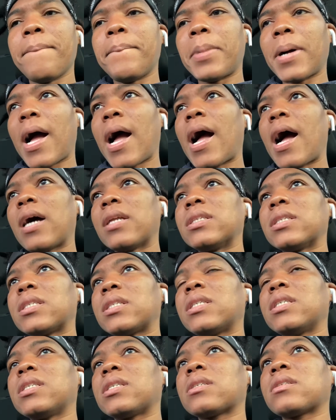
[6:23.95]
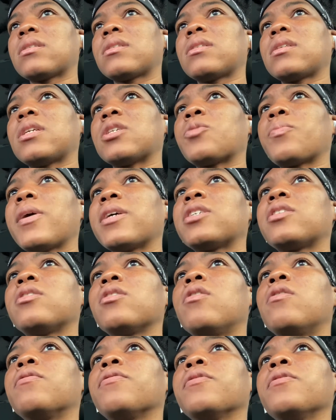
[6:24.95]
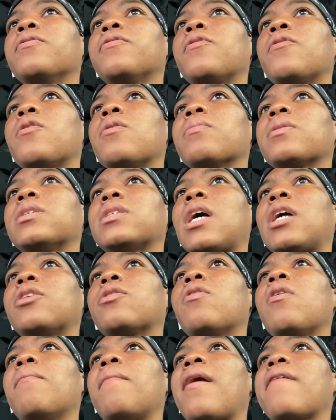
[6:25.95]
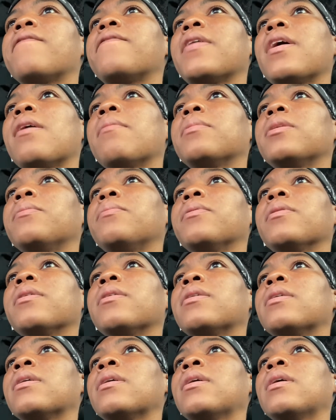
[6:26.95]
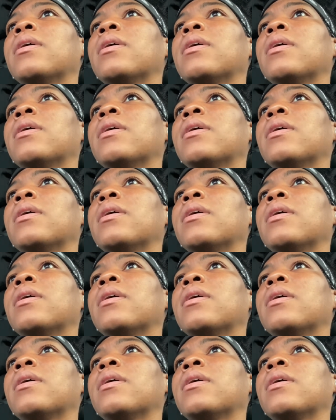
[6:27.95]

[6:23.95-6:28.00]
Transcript: by our decisions, especially to go free form. Because I know in my family, bro,